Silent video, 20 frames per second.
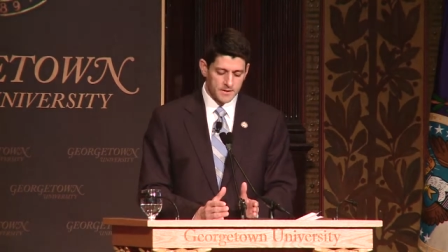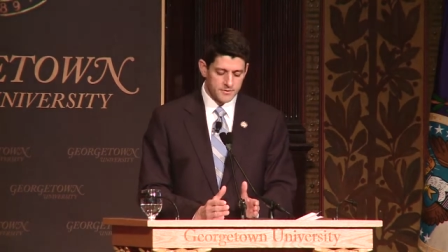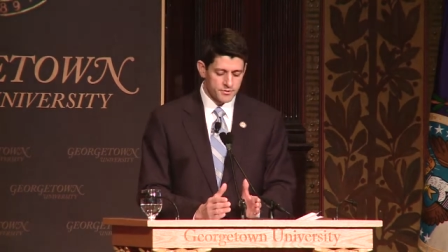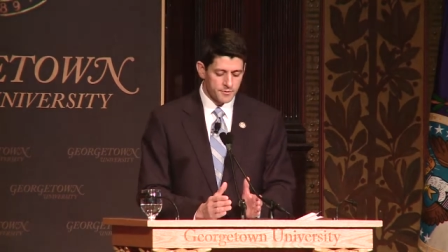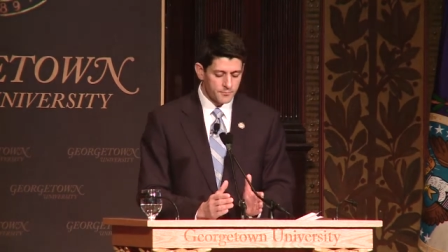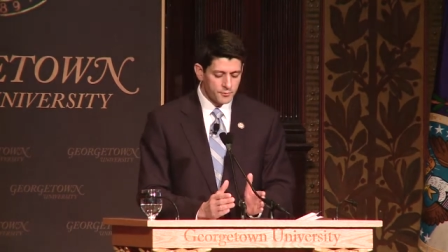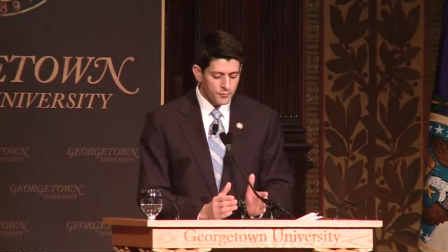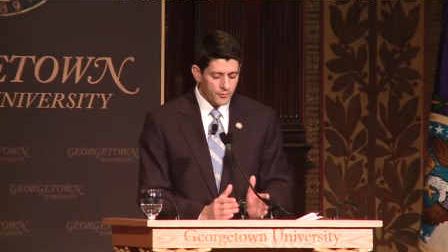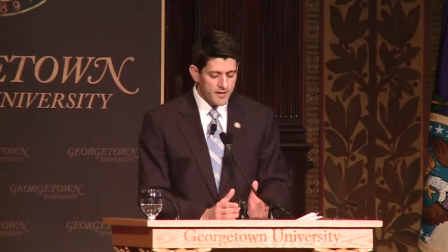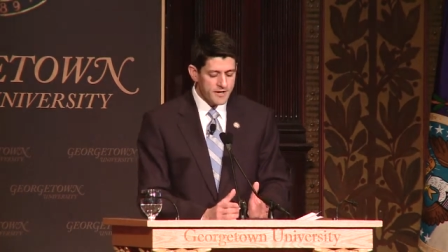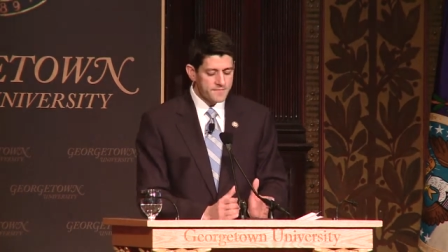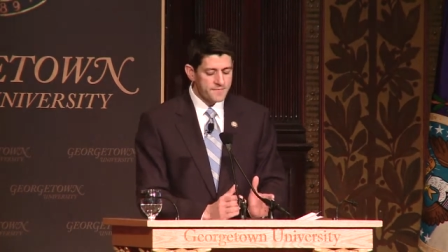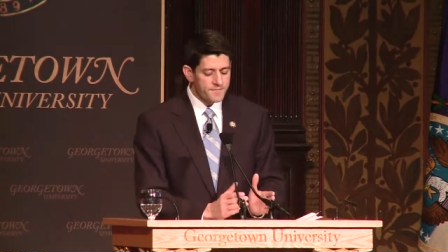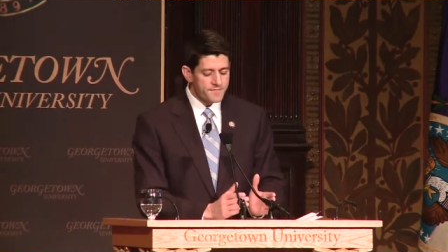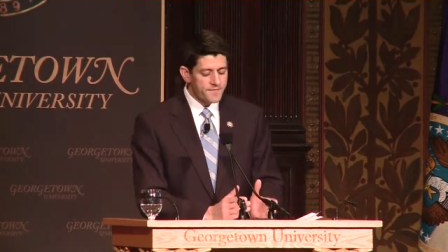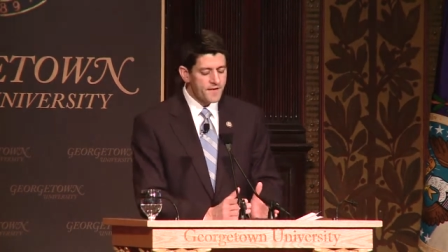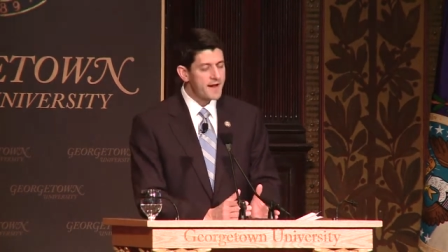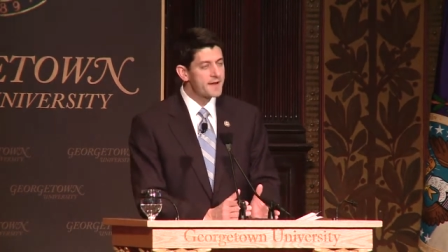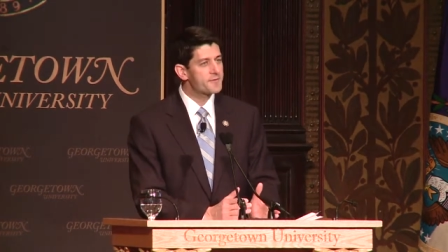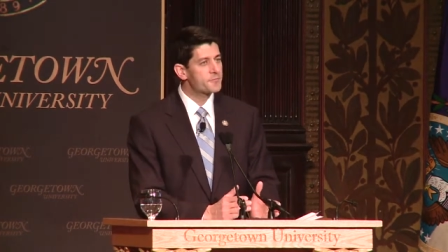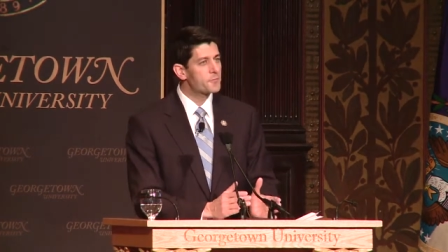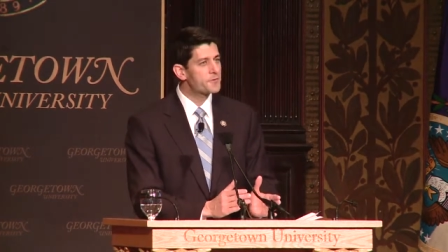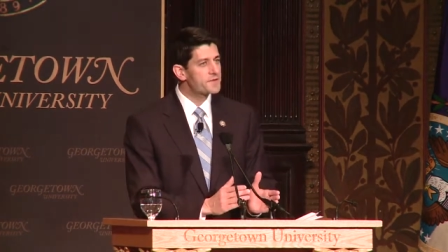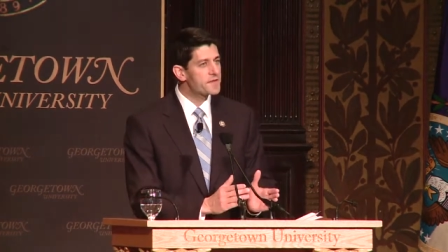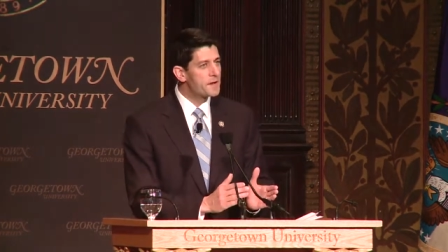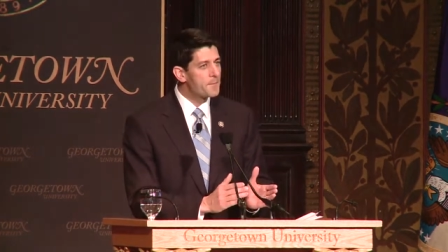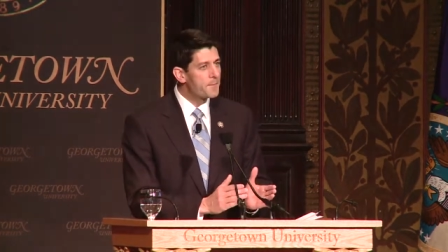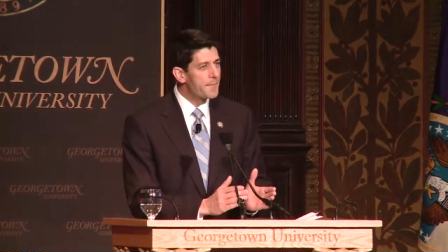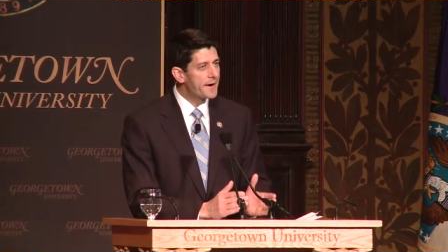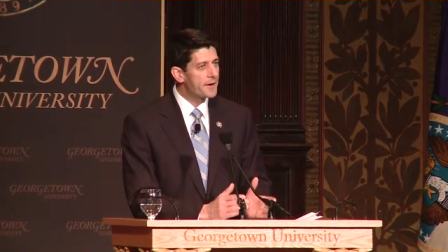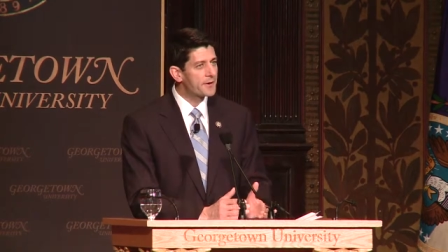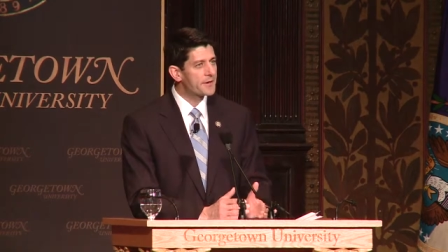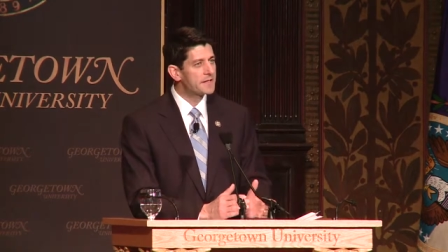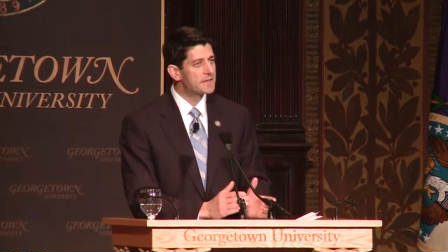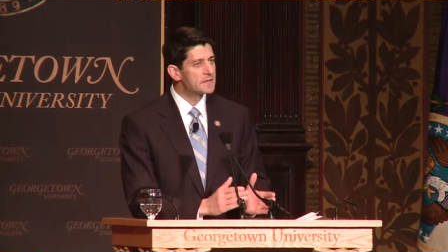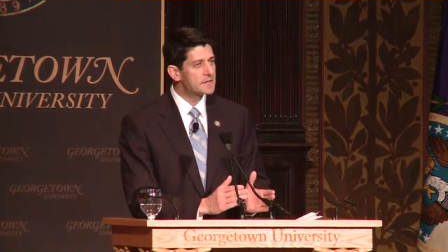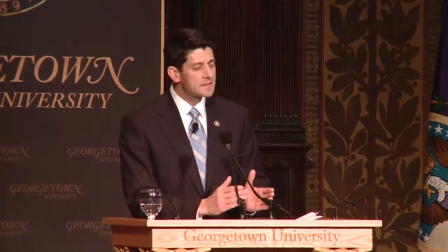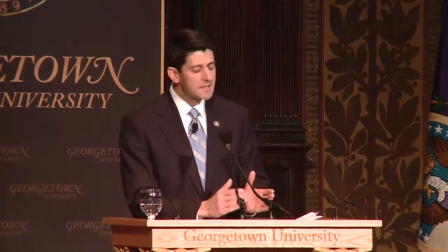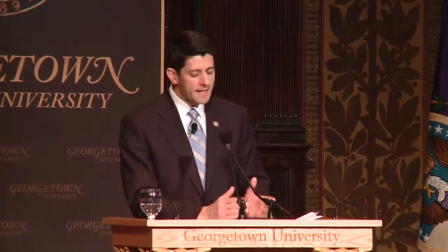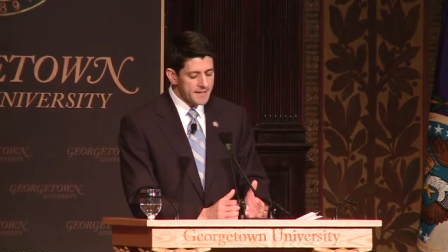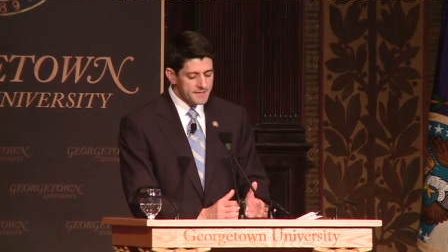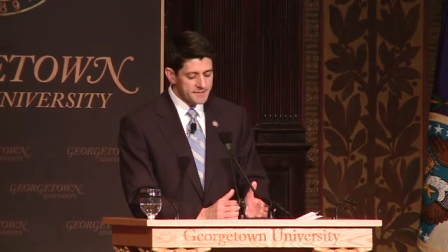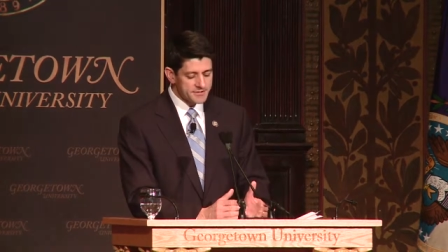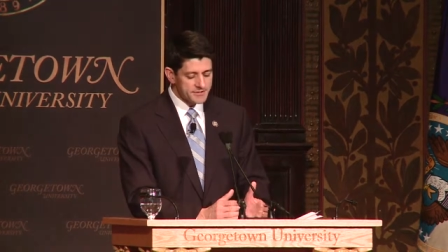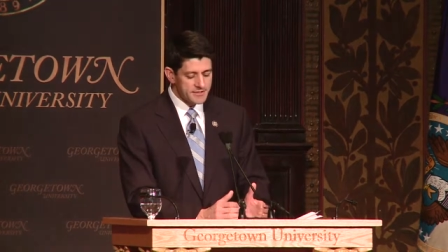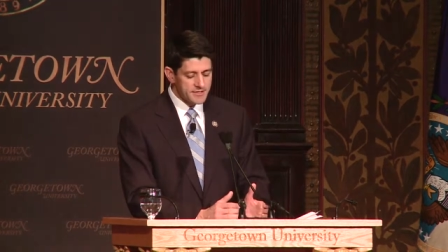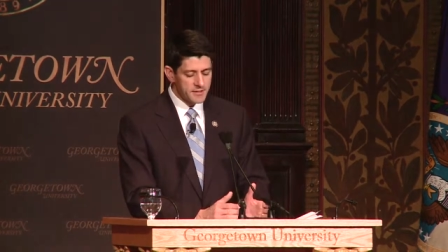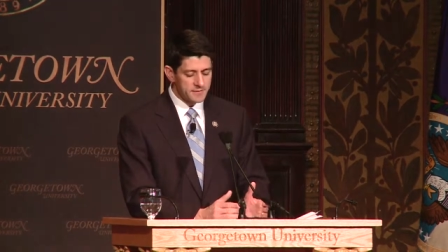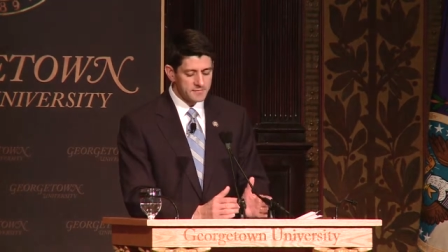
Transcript: to break faith with the American legacy